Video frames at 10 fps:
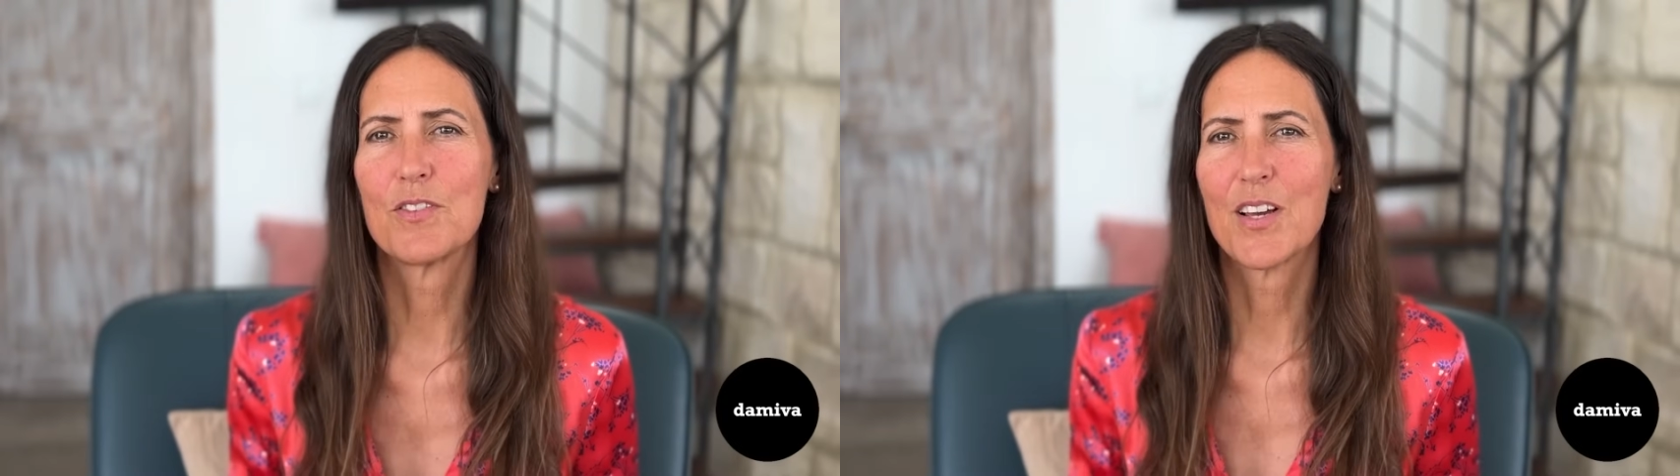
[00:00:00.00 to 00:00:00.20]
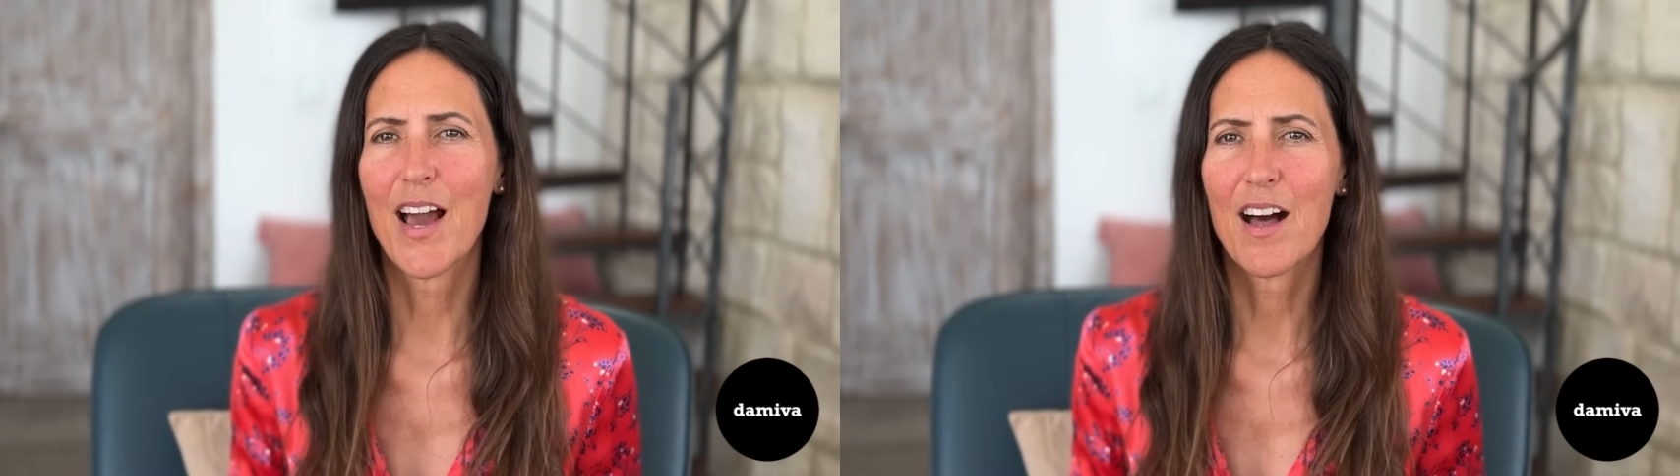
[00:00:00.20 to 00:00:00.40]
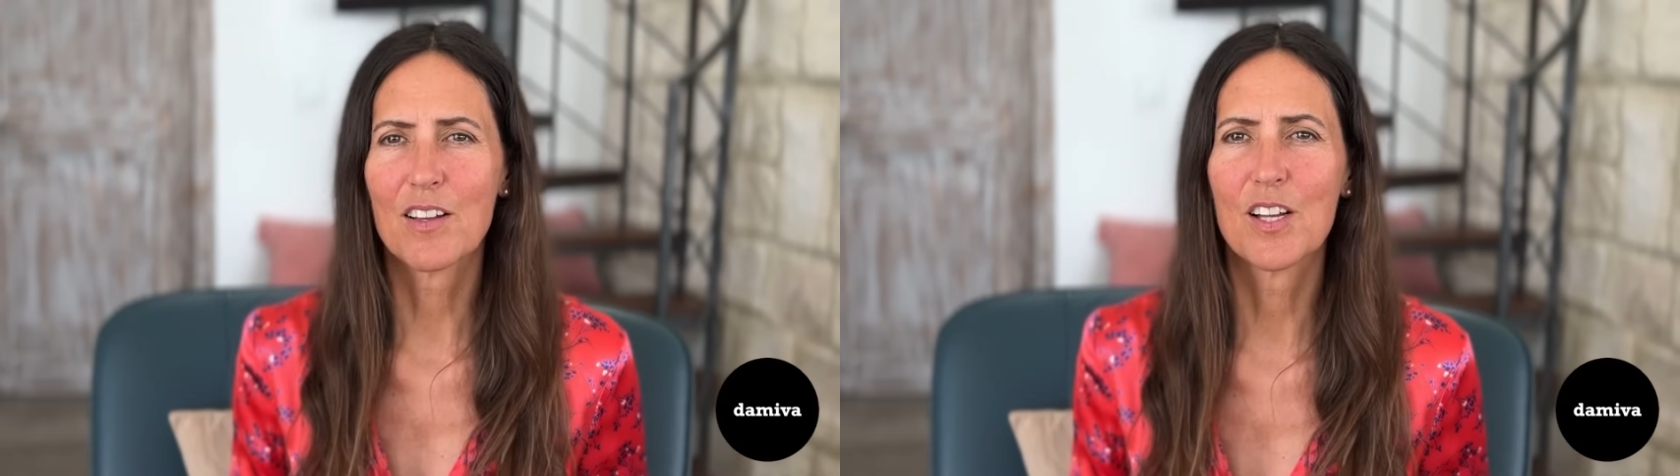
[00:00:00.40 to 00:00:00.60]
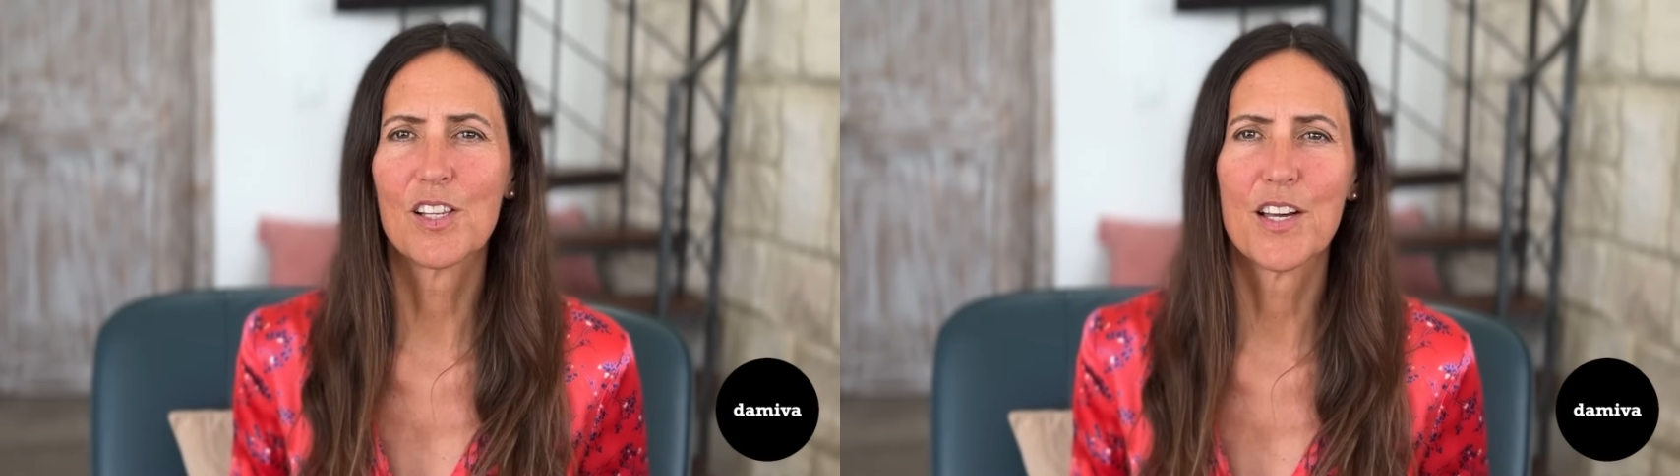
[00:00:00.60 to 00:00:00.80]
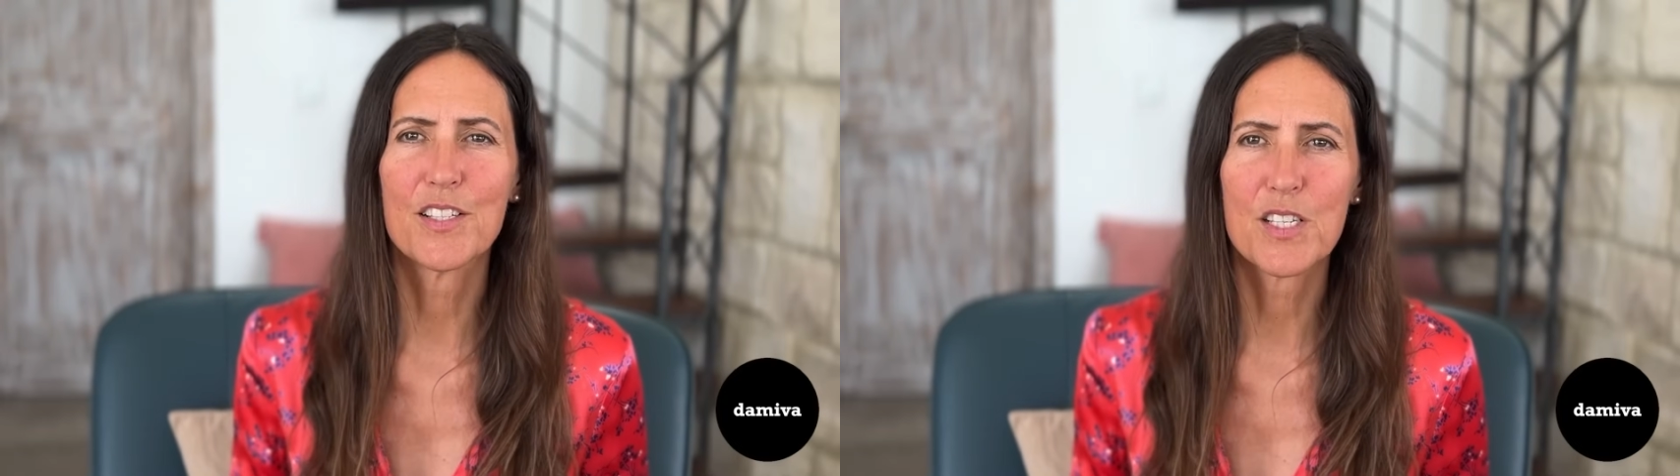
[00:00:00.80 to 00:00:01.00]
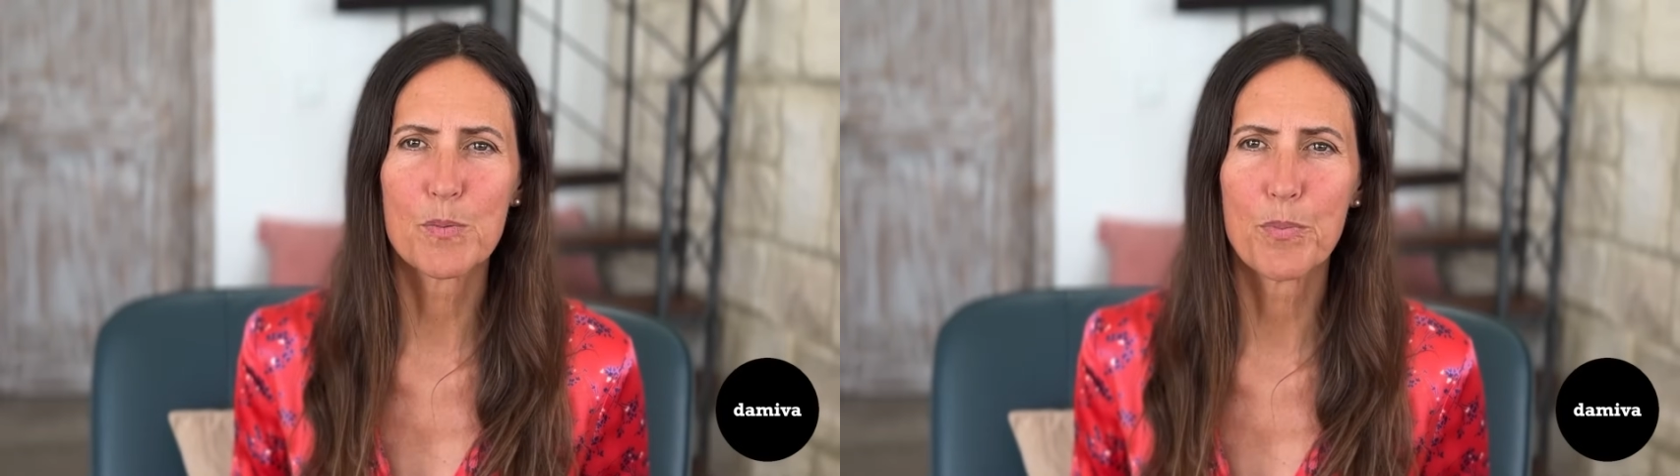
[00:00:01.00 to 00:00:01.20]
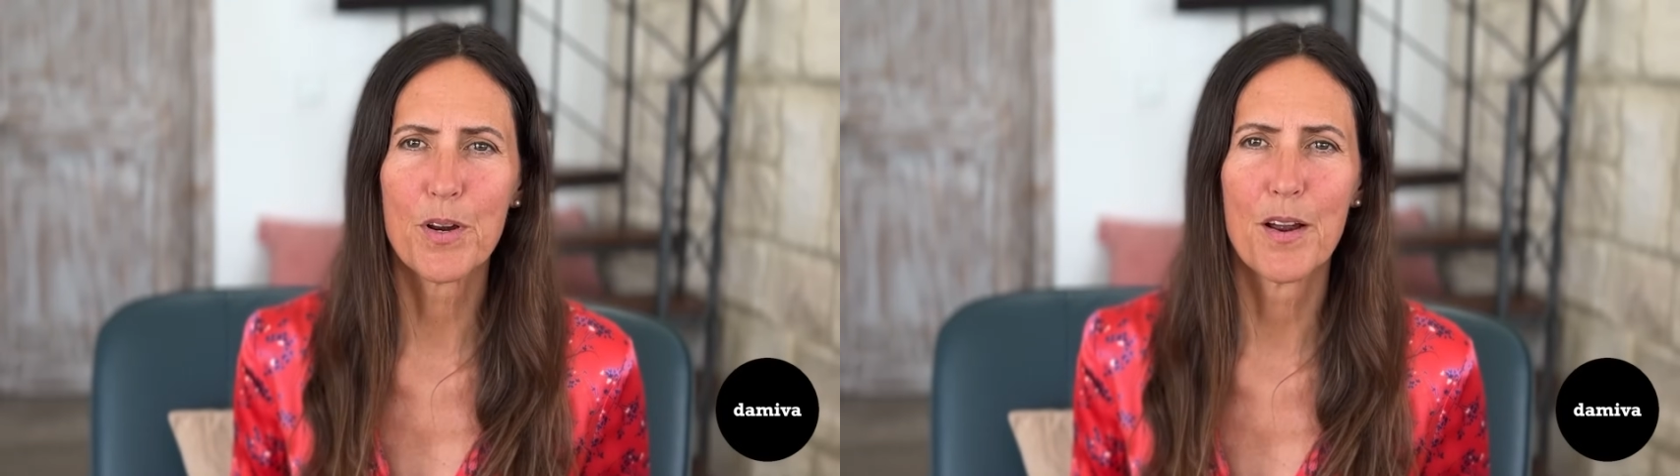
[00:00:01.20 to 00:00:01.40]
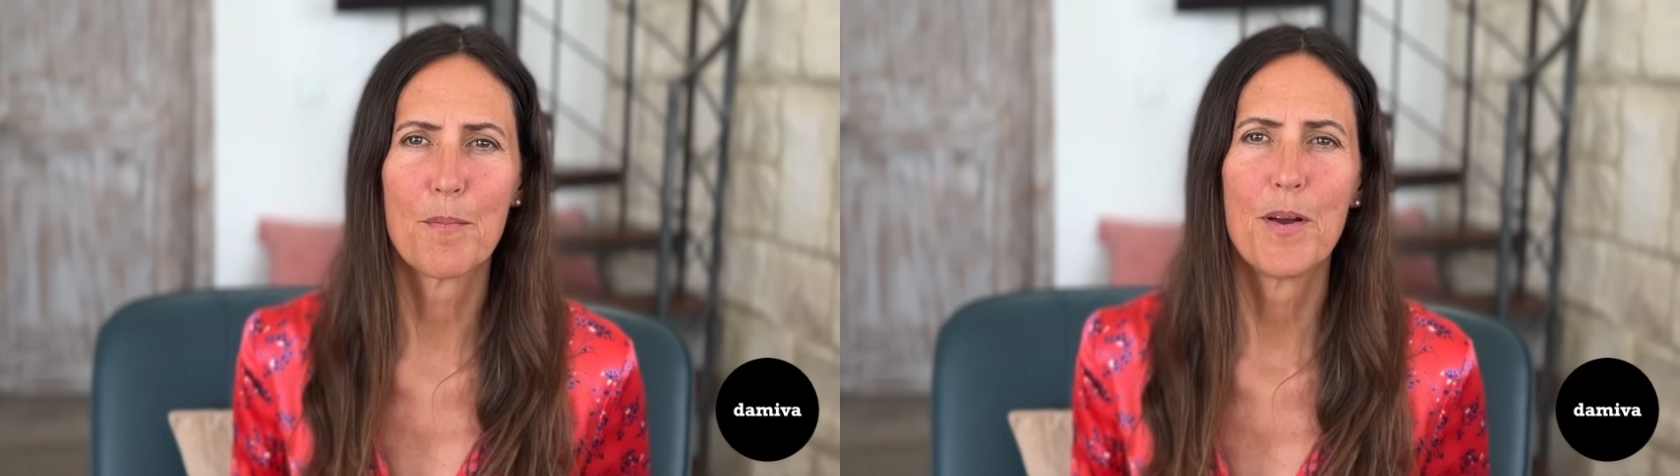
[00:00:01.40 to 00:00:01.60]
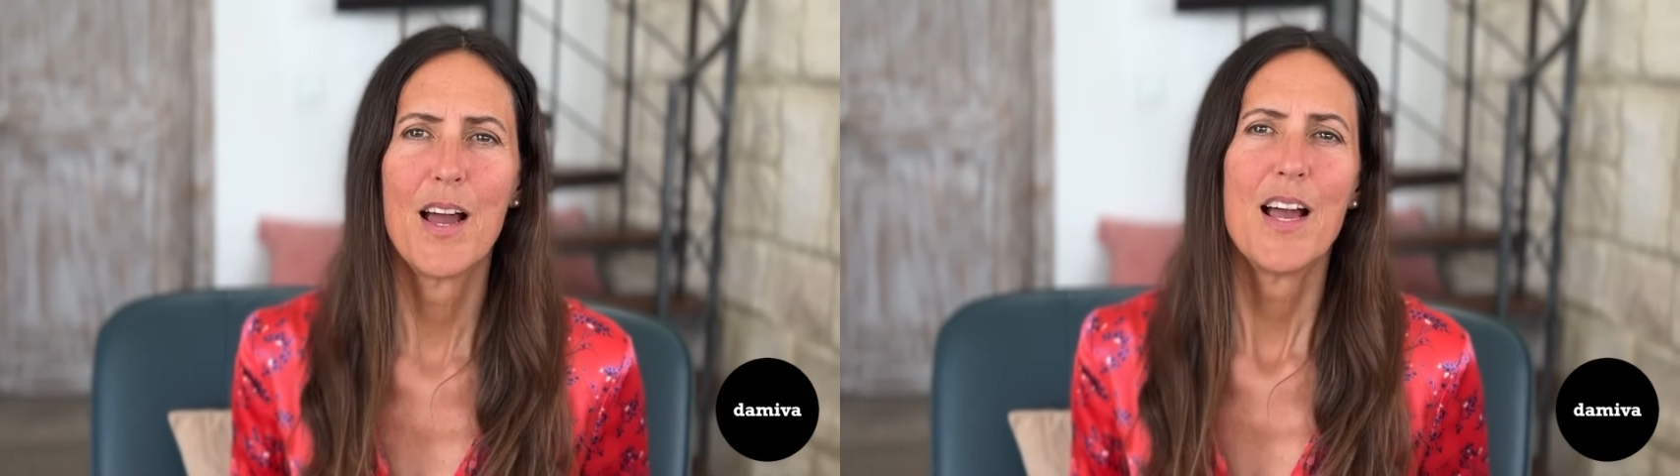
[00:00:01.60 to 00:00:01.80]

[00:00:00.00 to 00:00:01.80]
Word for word: to alkaline sperm,